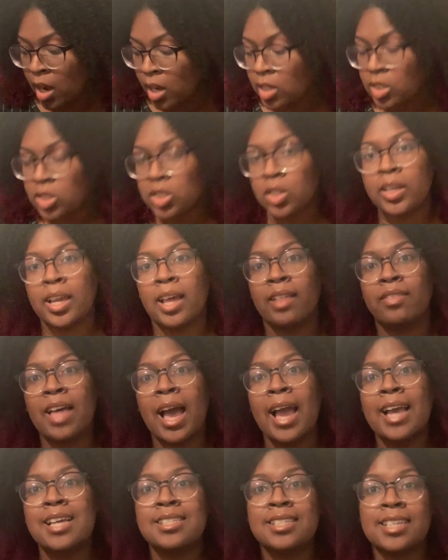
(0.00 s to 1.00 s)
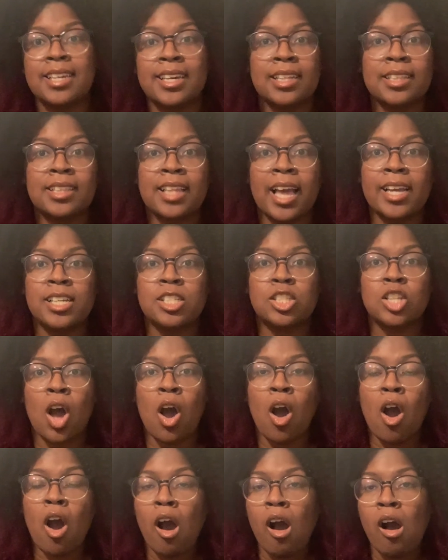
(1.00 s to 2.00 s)
So yeah, that is it. That is
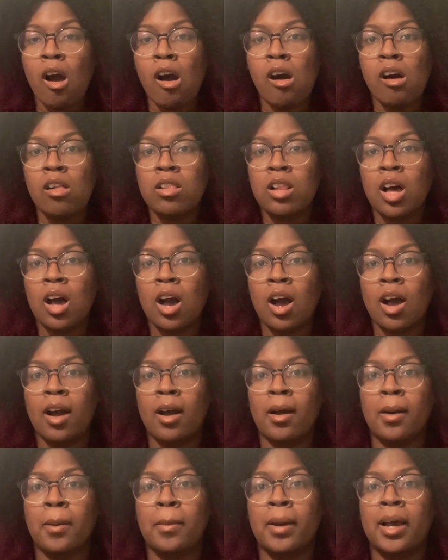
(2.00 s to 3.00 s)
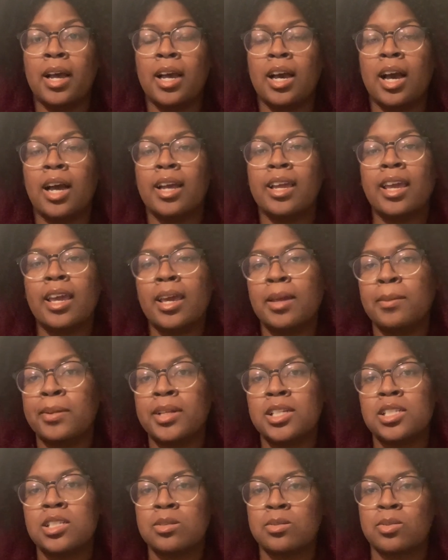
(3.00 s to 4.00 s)
all. Again,
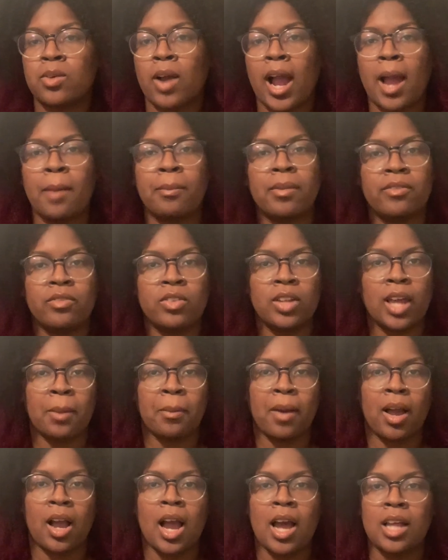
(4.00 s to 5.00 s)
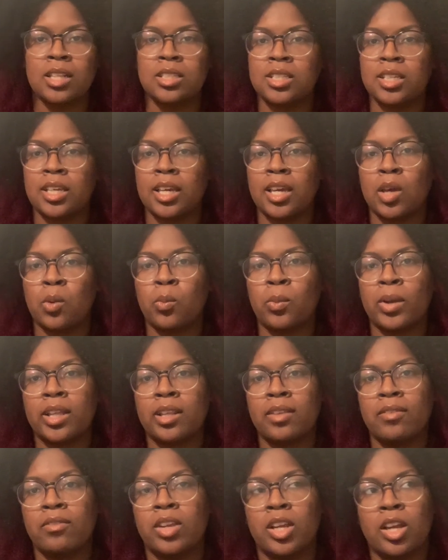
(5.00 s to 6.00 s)
please subscribe if you like my content.
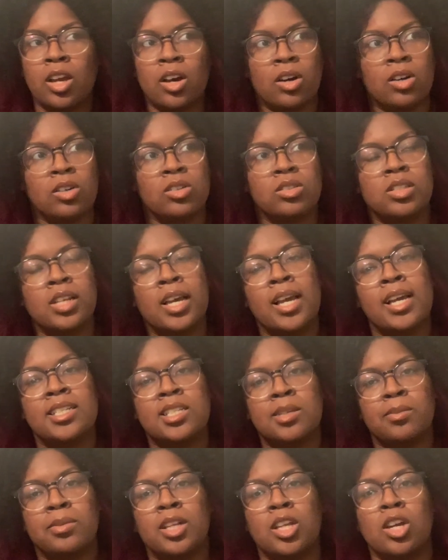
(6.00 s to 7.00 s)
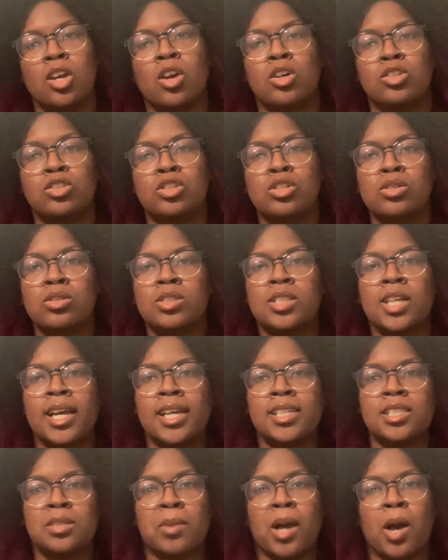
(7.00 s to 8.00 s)
Weekly videos, typically on
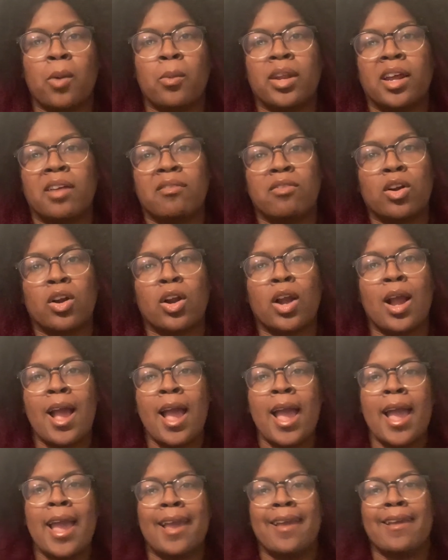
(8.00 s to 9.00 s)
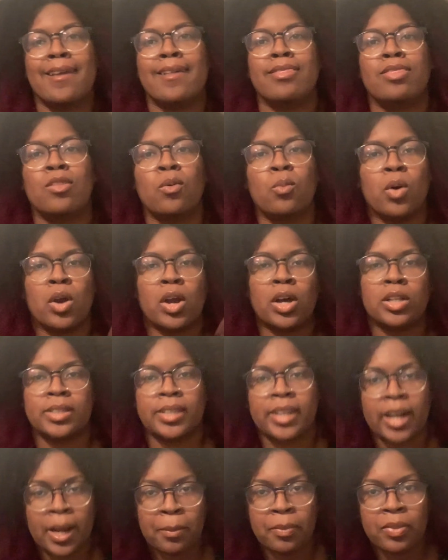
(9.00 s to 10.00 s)
Tuesdays, about whatever in the world
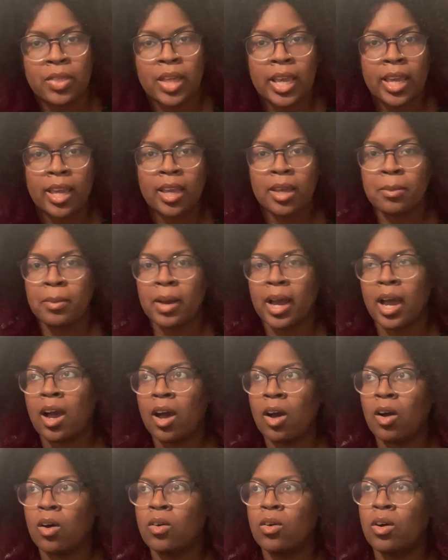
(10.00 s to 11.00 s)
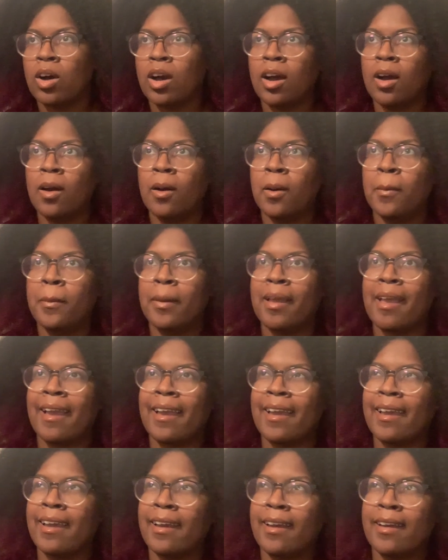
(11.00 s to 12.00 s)
that I'm thinking about.
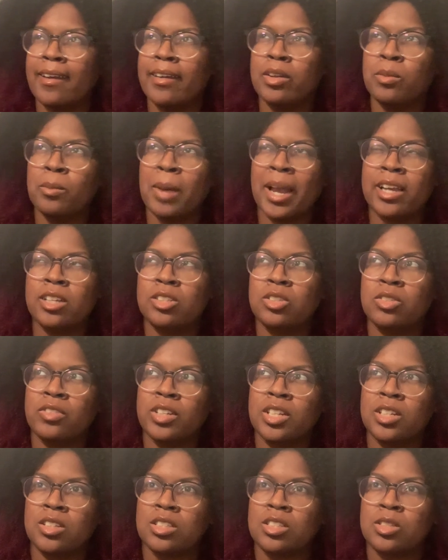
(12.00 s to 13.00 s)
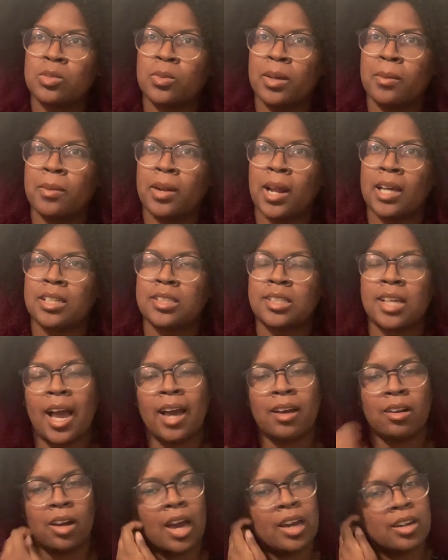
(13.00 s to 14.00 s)
And you might get 2 videos this week, but I
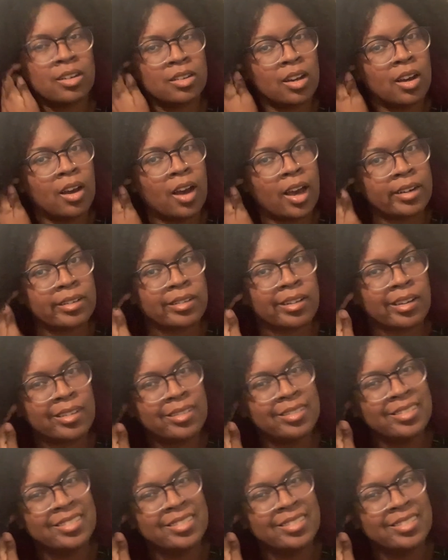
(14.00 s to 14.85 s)
don't know.